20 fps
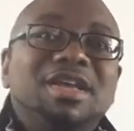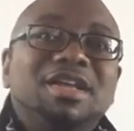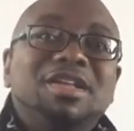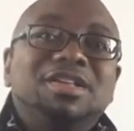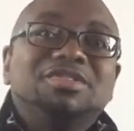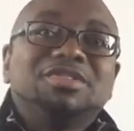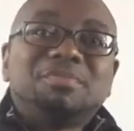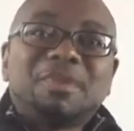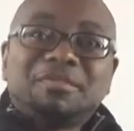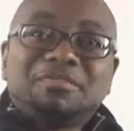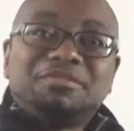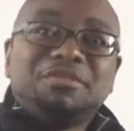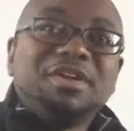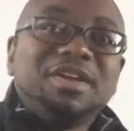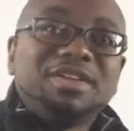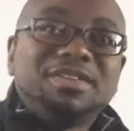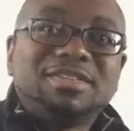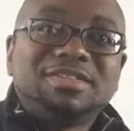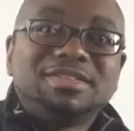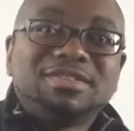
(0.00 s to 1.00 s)
So my
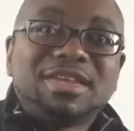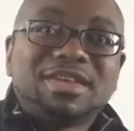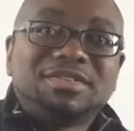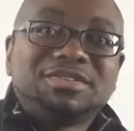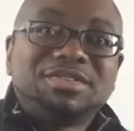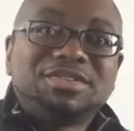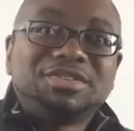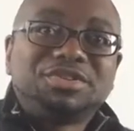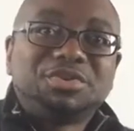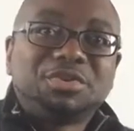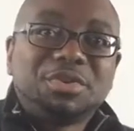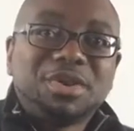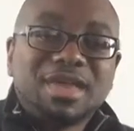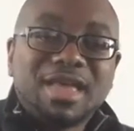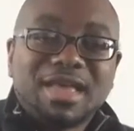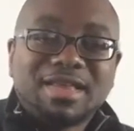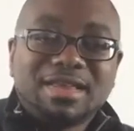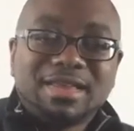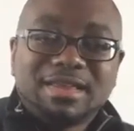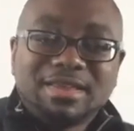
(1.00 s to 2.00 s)
friend tells the story.
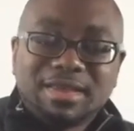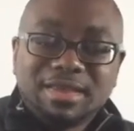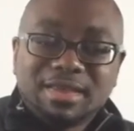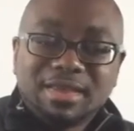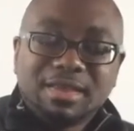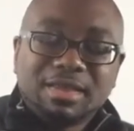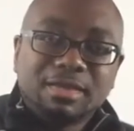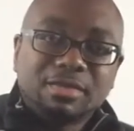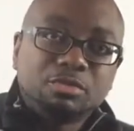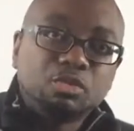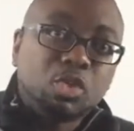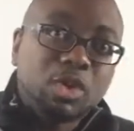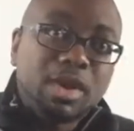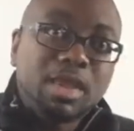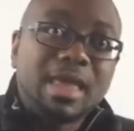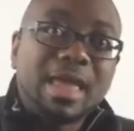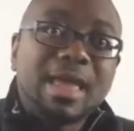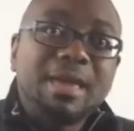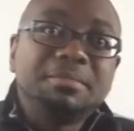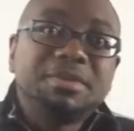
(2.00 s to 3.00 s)
When he
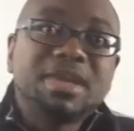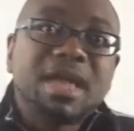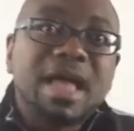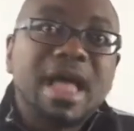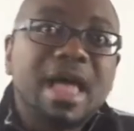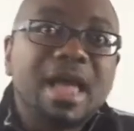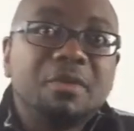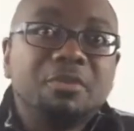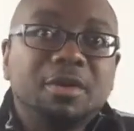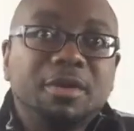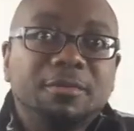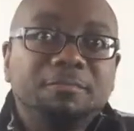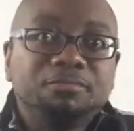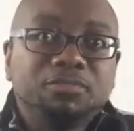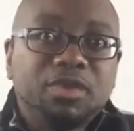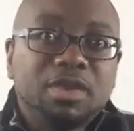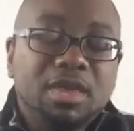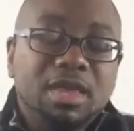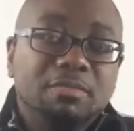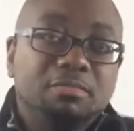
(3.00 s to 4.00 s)
came to Iowa,
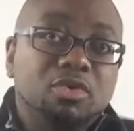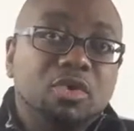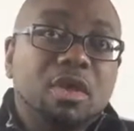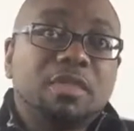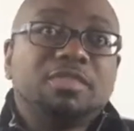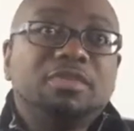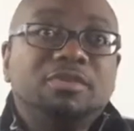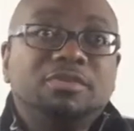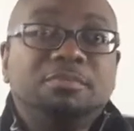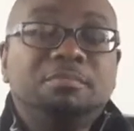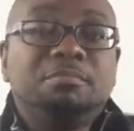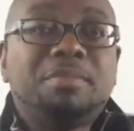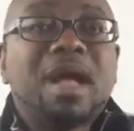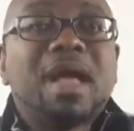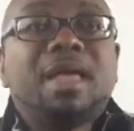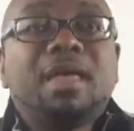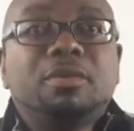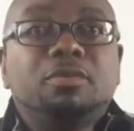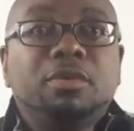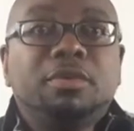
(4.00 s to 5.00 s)
he brought this
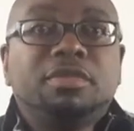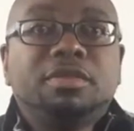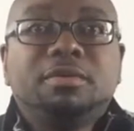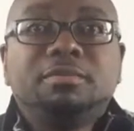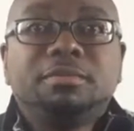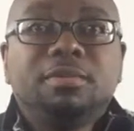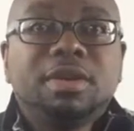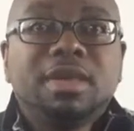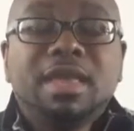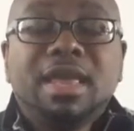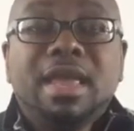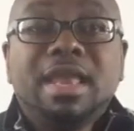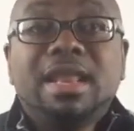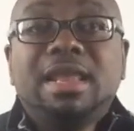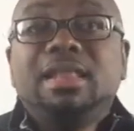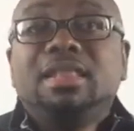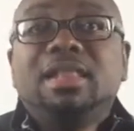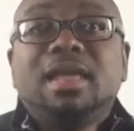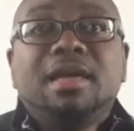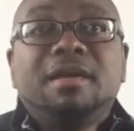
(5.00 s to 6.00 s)
bike with him. And
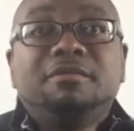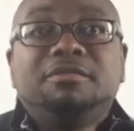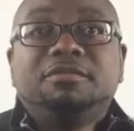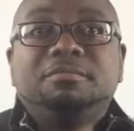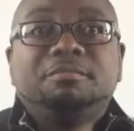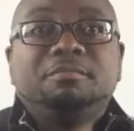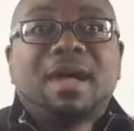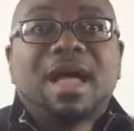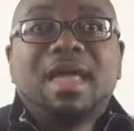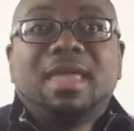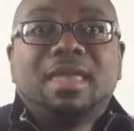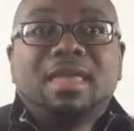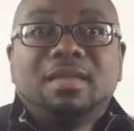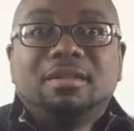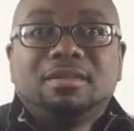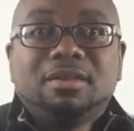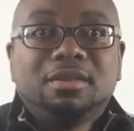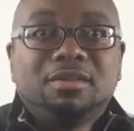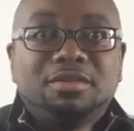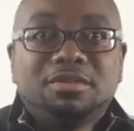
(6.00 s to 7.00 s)
he loves biking
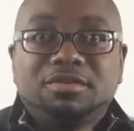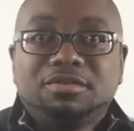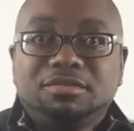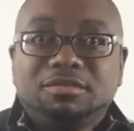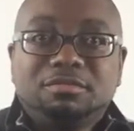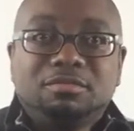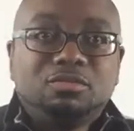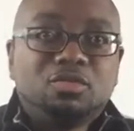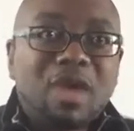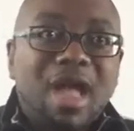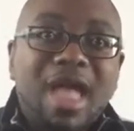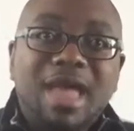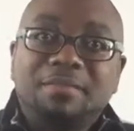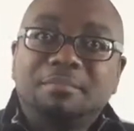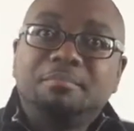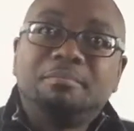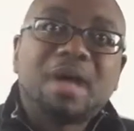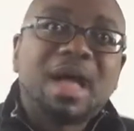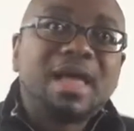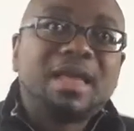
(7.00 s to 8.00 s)
and just
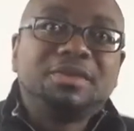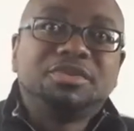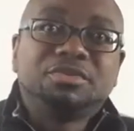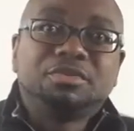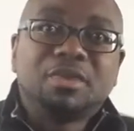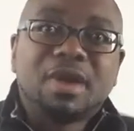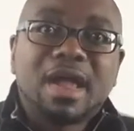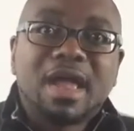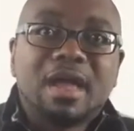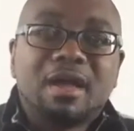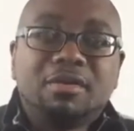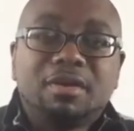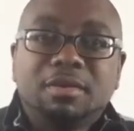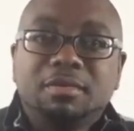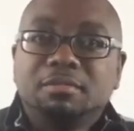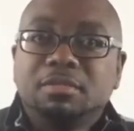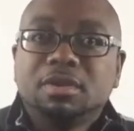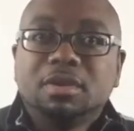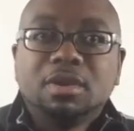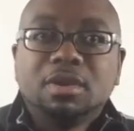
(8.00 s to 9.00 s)
riding bikes around and